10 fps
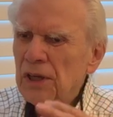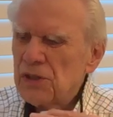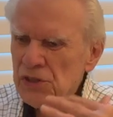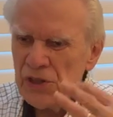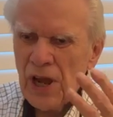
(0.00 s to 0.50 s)

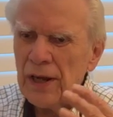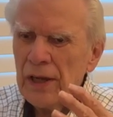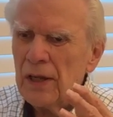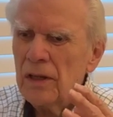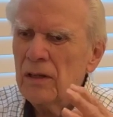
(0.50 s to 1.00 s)

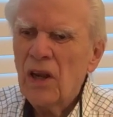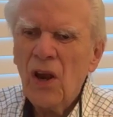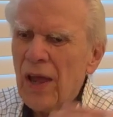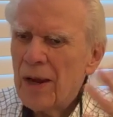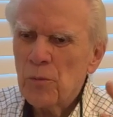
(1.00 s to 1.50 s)
exciting,
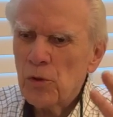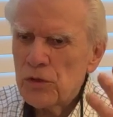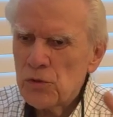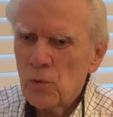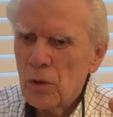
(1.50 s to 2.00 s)

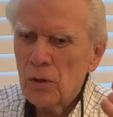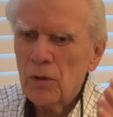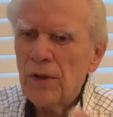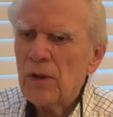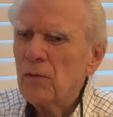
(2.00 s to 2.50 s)
glamorous
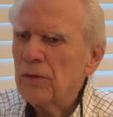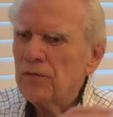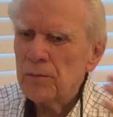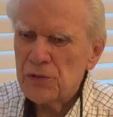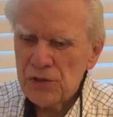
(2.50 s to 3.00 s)
world. They went
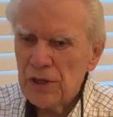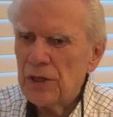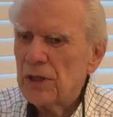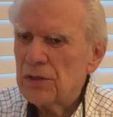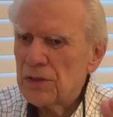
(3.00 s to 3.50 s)
from
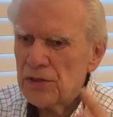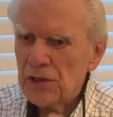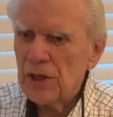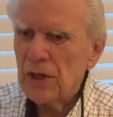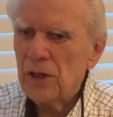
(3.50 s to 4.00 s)
city to
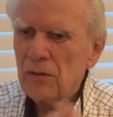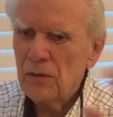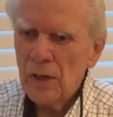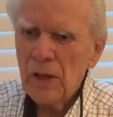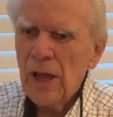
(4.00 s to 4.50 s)
city and
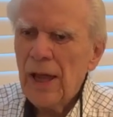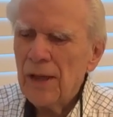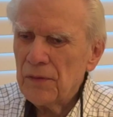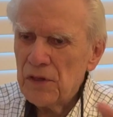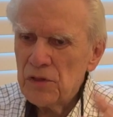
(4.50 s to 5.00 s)

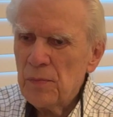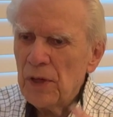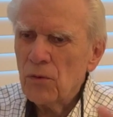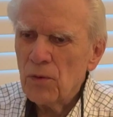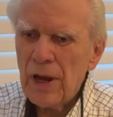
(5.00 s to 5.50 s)
had these
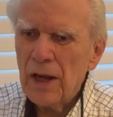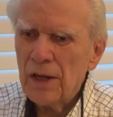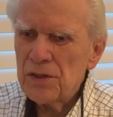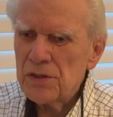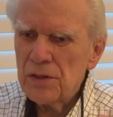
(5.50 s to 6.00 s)
big
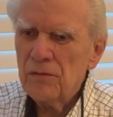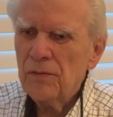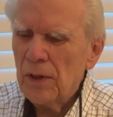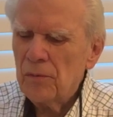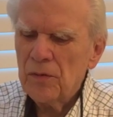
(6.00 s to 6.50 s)
rallies and,
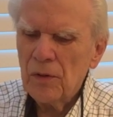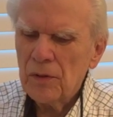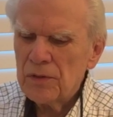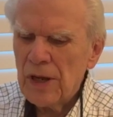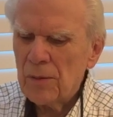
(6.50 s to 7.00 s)
and uh,
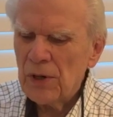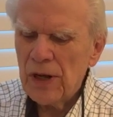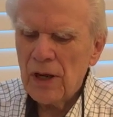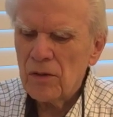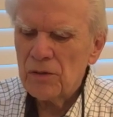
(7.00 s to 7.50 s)

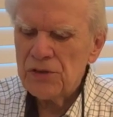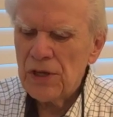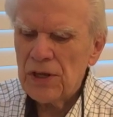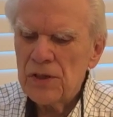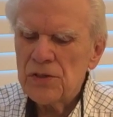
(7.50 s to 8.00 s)
tabernacle
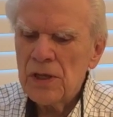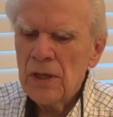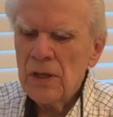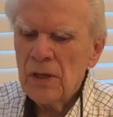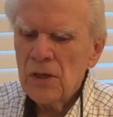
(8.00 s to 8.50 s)
settings.
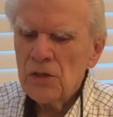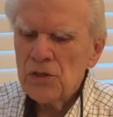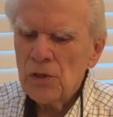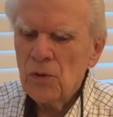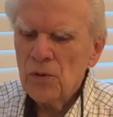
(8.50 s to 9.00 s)

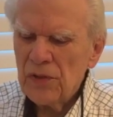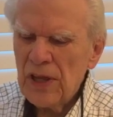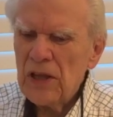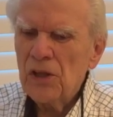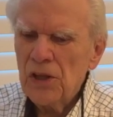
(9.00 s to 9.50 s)
So
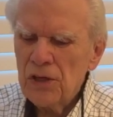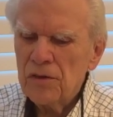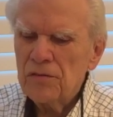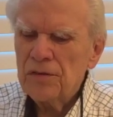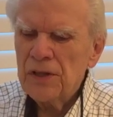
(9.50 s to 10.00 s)
they
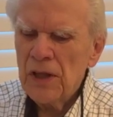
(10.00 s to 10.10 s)
lived